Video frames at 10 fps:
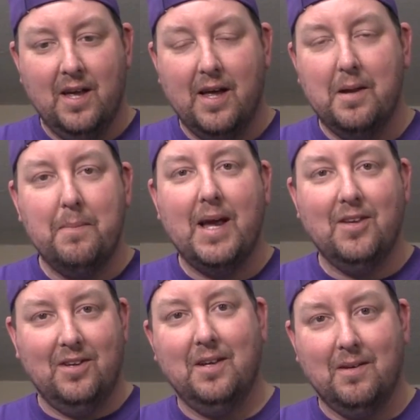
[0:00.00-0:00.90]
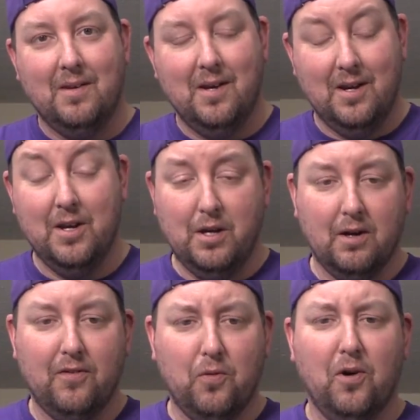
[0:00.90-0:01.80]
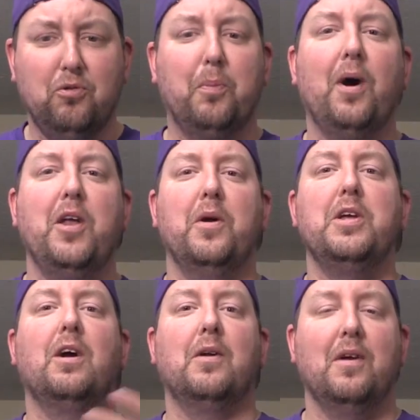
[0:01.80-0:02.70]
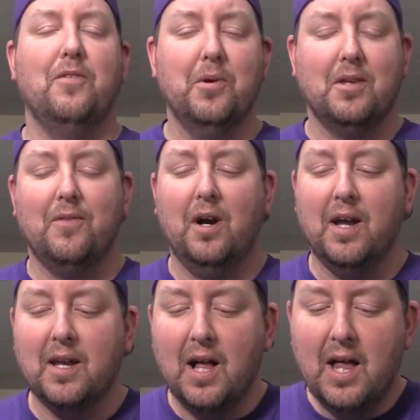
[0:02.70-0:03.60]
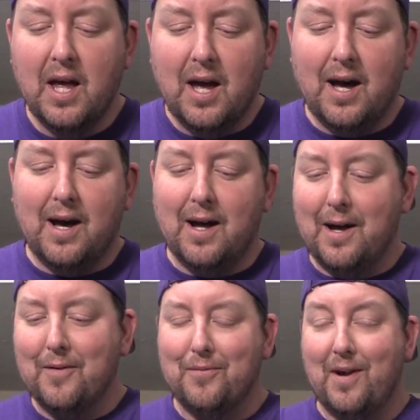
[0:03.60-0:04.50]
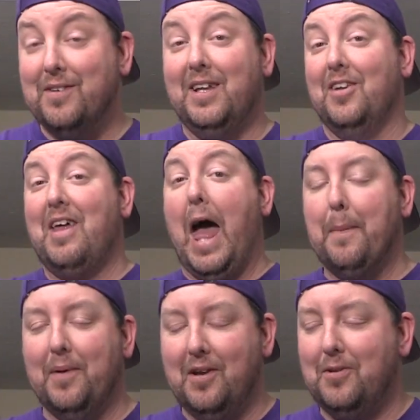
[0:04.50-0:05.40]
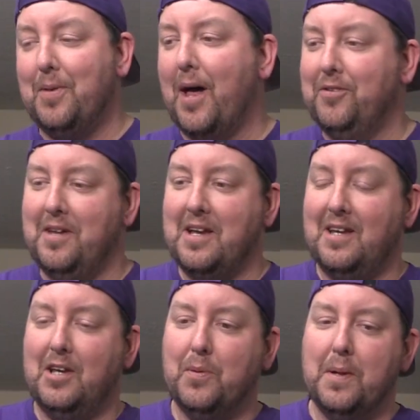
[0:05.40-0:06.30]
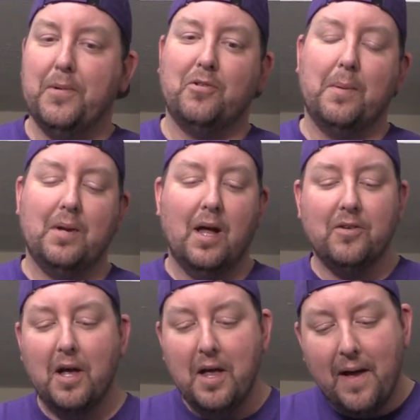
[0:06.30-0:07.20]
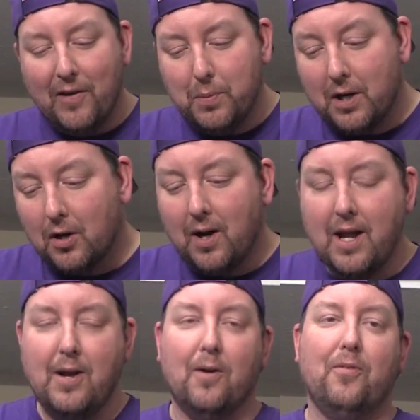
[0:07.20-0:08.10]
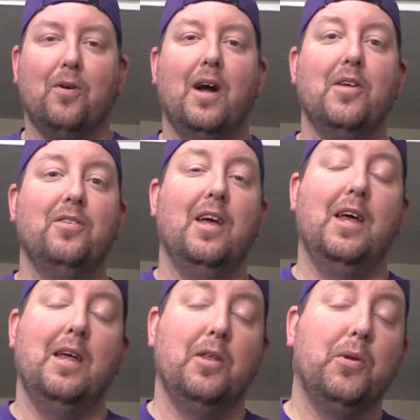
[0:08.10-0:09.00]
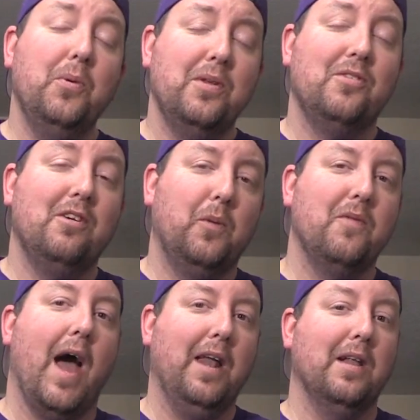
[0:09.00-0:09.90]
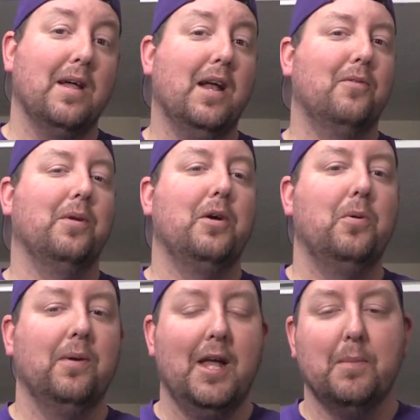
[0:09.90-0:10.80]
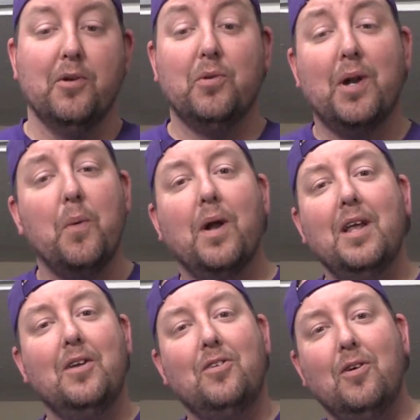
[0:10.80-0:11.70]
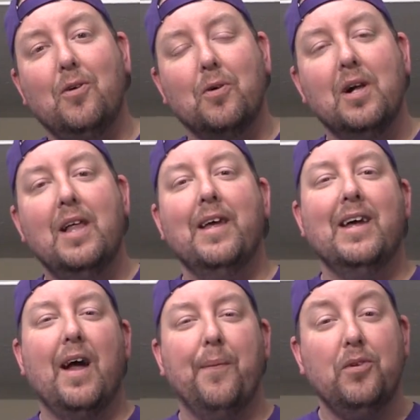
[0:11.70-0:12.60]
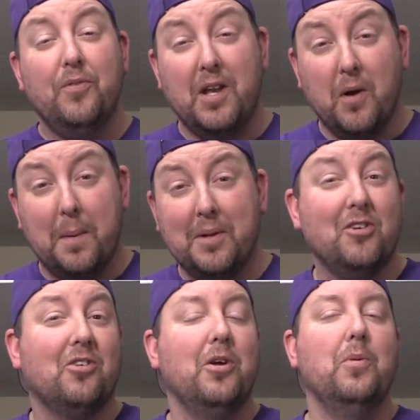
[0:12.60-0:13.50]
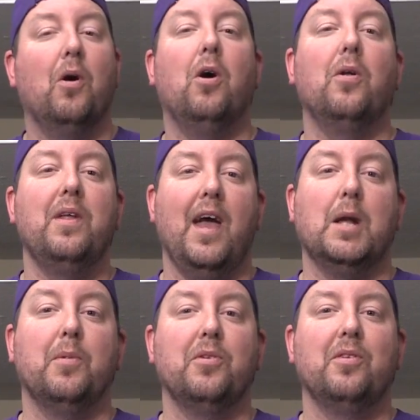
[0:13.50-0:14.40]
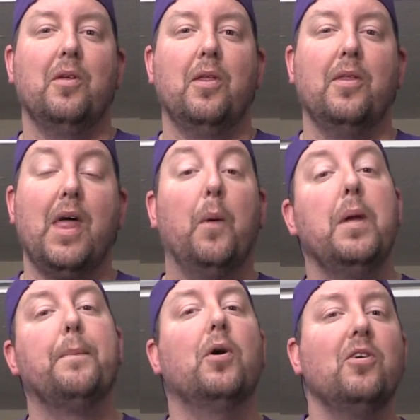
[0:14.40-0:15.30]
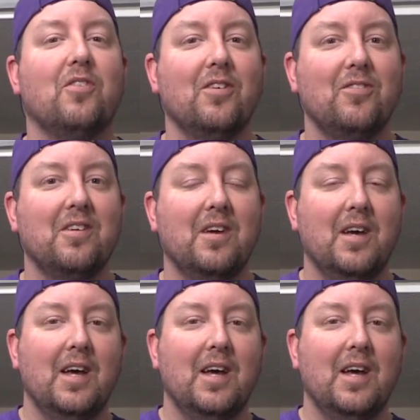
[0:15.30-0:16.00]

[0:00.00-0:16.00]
amazing year for us. We'll probably do a year in review at the very end of everything that's happened in 2018 to Olympus Reptiles. Has been a great year for us. And through this year, we've added a lot of really cool animals. So what I wanted to do in this video, I'm going to show you all the animals that we purchased.